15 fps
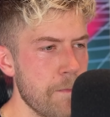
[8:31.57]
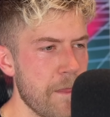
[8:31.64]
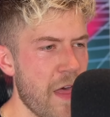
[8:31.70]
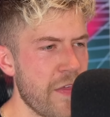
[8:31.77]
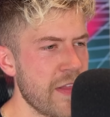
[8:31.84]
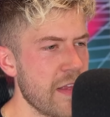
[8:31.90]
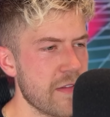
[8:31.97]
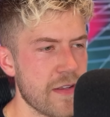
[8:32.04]
I
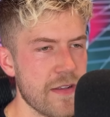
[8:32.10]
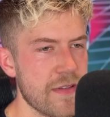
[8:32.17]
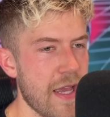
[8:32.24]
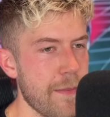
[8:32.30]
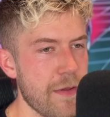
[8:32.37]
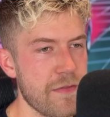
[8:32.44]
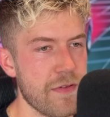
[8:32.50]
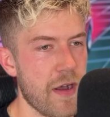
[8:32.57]
think that's going to
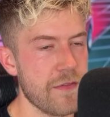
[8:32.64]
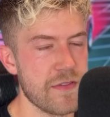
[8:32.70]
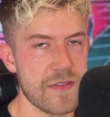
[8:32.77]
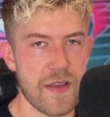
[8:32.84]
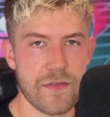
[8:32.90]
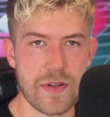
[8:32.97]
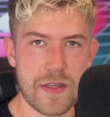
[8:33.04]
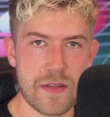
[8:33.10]
take me five to
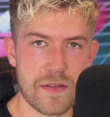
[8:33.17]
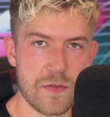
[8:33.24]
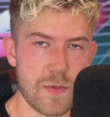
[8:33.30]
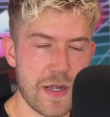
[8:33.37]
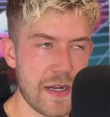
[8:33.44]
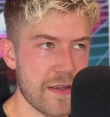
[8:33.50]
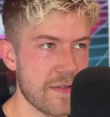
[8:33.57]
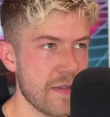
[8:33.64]
seven years
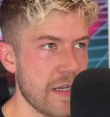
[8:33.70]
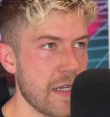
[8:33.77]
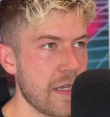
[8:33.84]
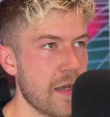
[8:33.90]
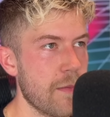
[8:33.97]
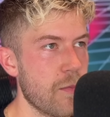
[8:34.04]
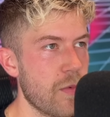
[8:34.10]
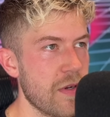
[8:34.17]
realistically.
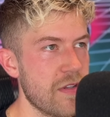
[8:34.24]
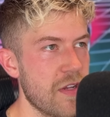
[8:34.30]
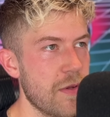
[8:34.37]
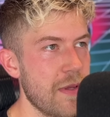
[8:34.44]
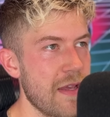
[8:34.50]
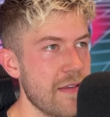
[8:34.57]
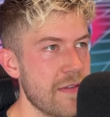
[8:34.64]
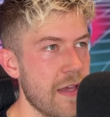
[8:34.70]
And we're two
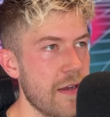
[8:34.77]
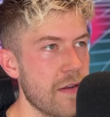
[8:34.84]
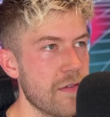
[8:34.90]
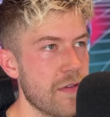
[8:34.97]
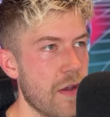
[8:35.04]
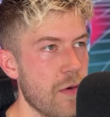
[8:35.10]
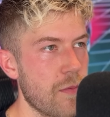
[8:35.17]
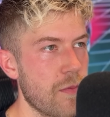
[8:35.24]
years in.
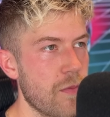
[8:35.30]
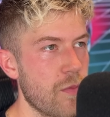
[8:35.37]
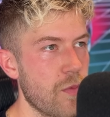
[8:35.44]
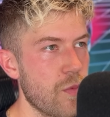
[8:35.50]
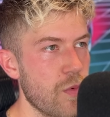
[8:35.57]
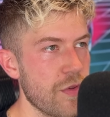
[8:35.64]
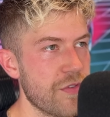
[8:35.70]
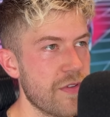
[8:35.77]
So
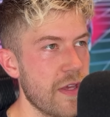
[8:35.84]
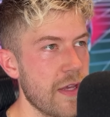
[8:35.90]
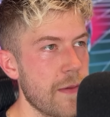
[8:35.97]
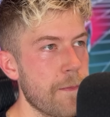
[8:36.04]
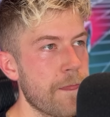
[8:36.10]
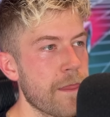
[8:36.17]
we'll see.